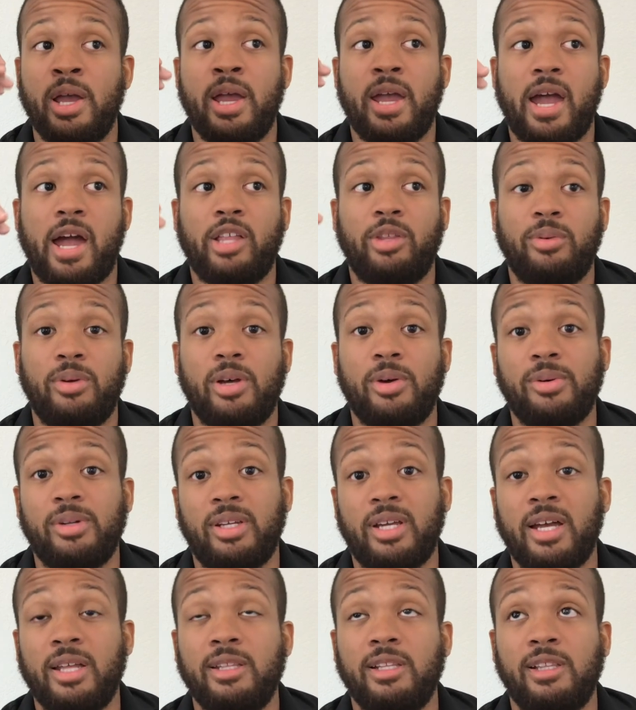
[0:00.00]
after we already
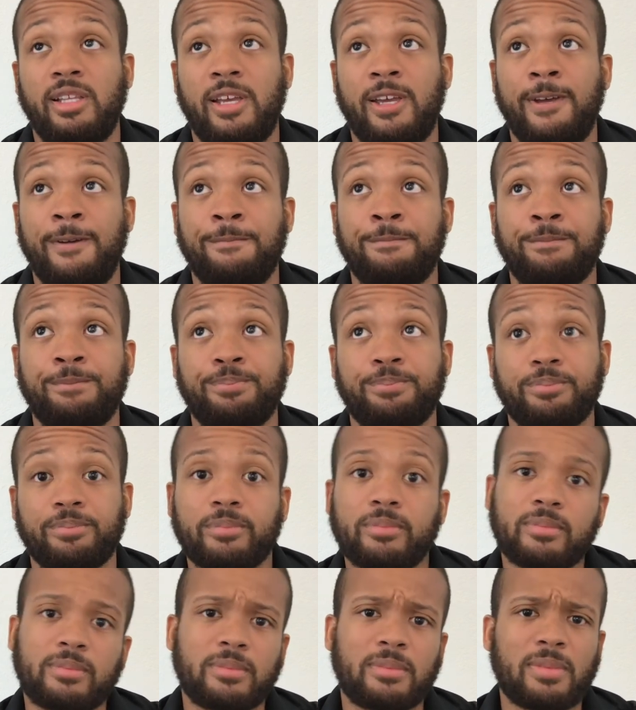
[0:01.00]
gotten the land.
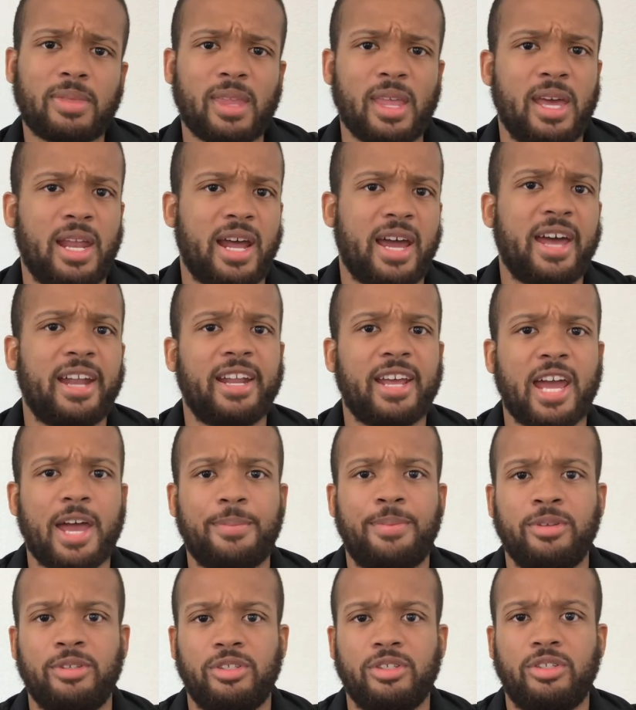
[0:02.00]
And that
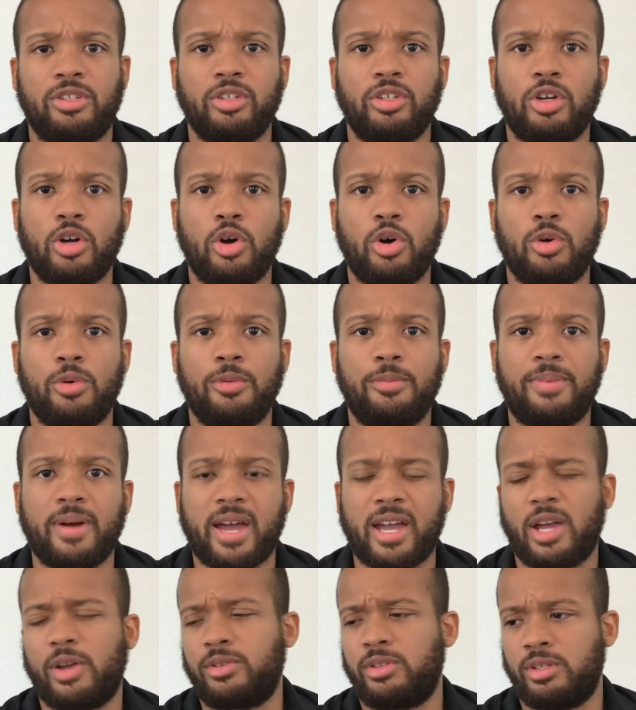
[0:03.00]
happened just to go
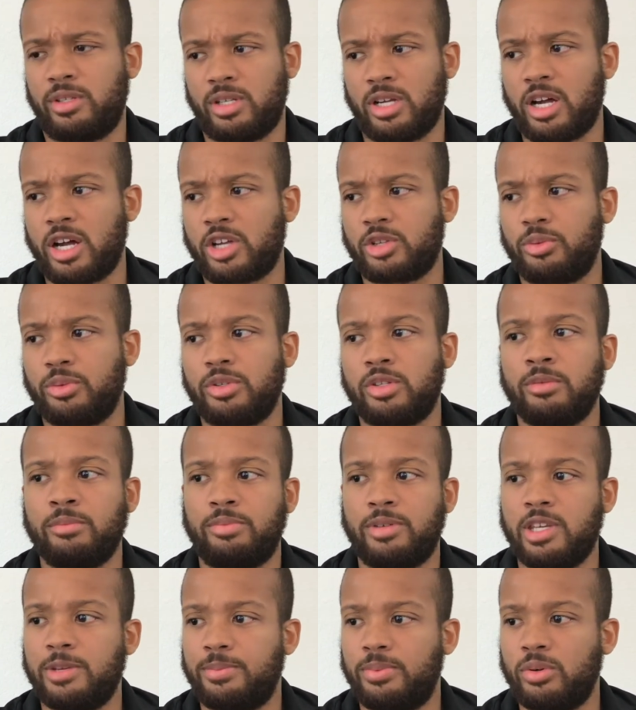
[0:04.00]
back. I was in talks with some
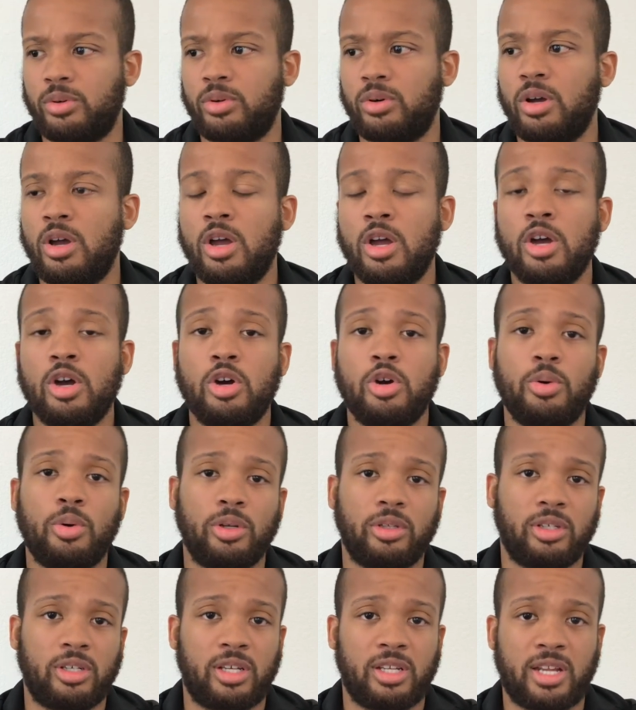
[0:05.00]
people who are
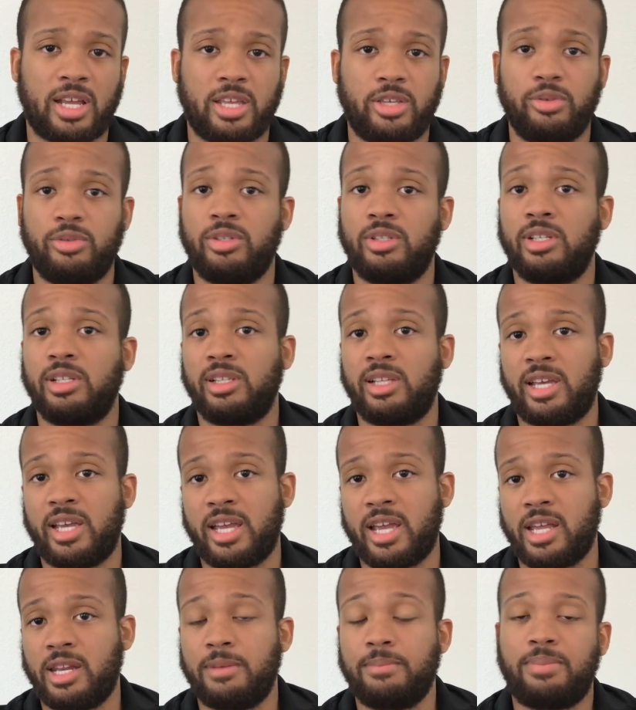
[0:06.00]
looking at using the
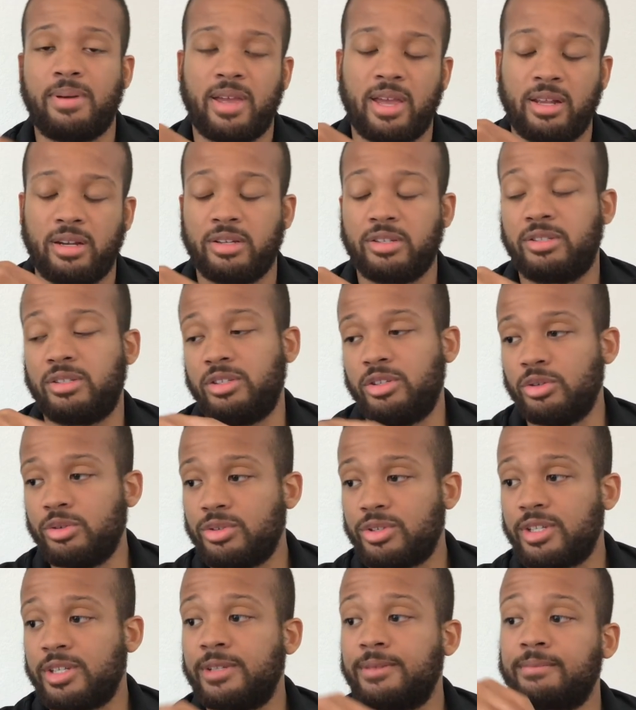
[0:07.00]
land and paying us to
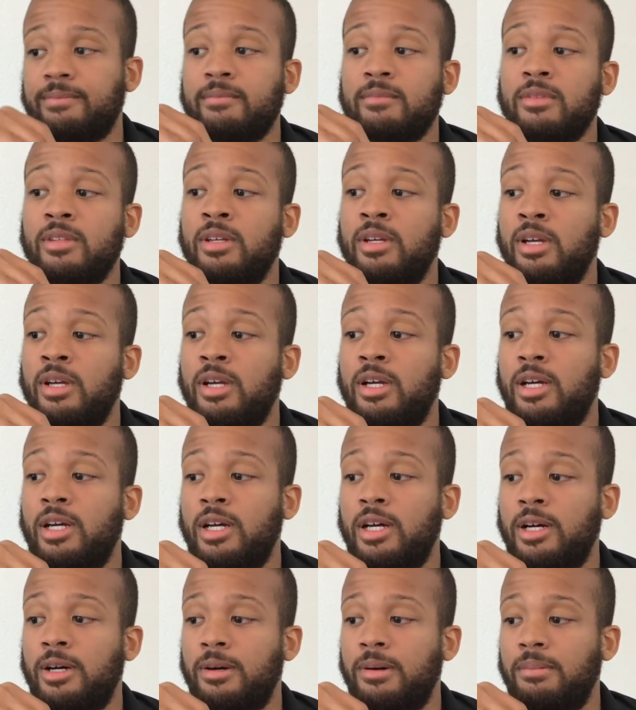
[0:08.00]
use it.
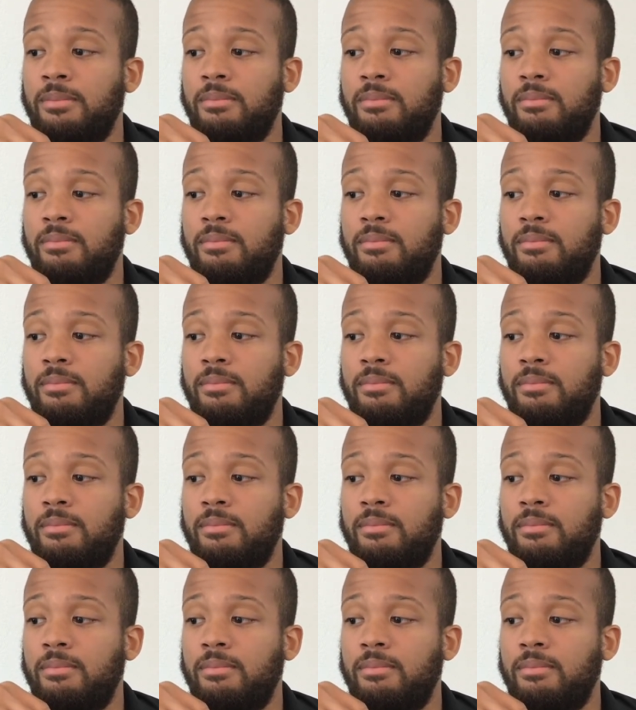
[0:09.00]
And